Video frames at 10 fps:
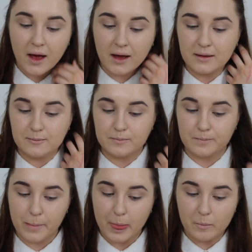
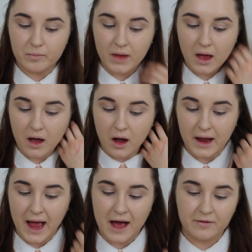
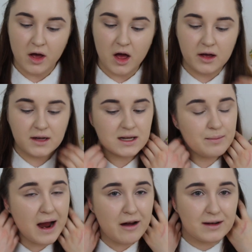I have heard
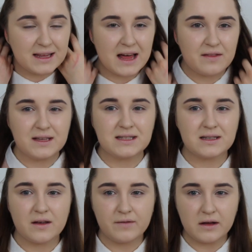apparently that
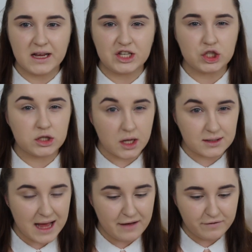this foundation
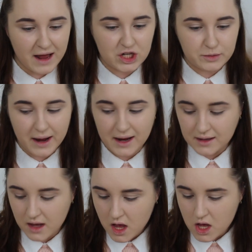does have
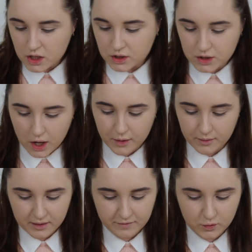flashback, so
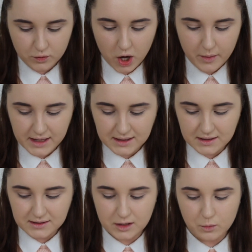if you're
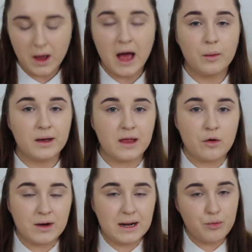going somewhere
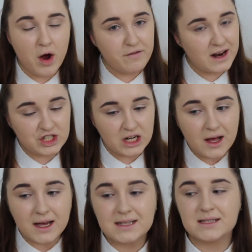with really bright flashing
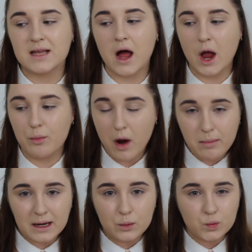lights, I
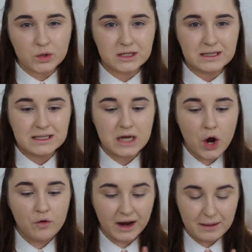probably wouldn't
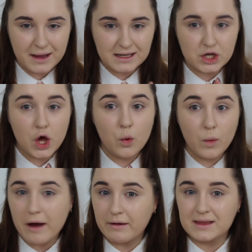recommend
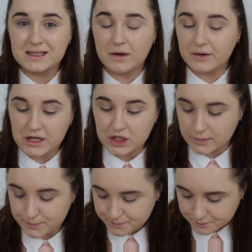wearing this foundation.